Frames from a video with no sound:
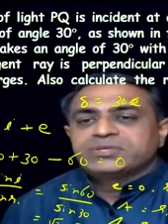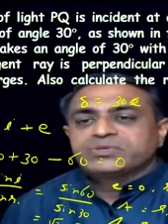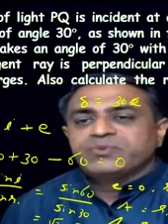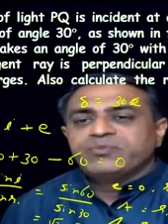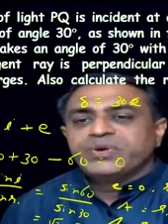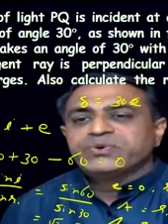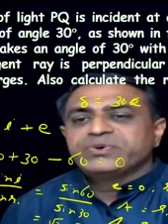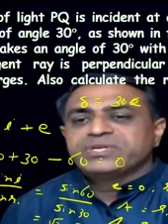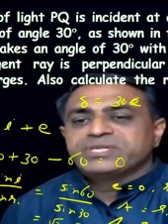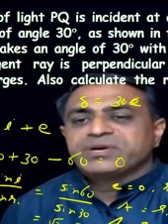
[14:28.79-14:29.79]
So mu
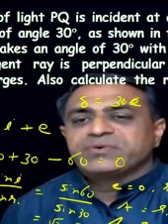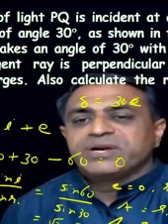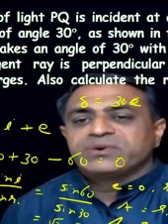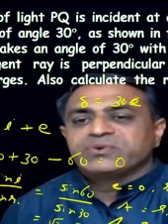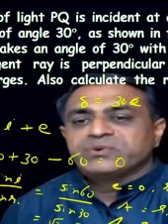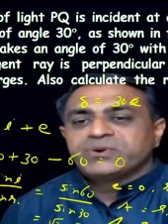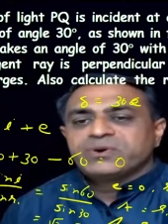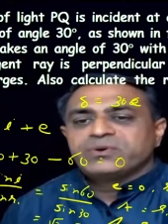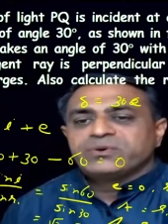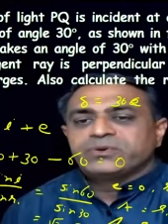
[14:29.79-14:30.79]
is equal to
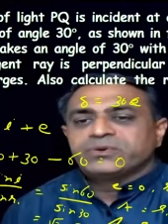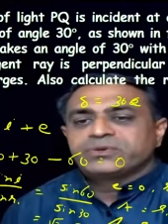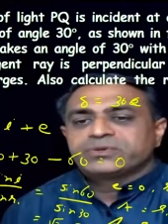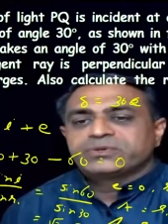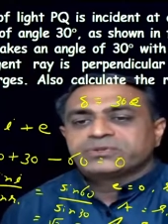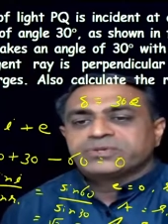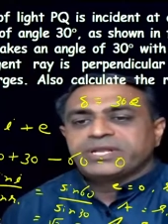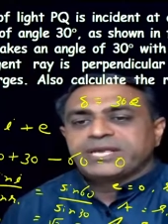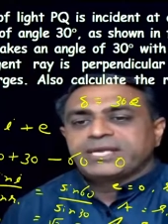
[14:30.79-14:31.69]
root 3.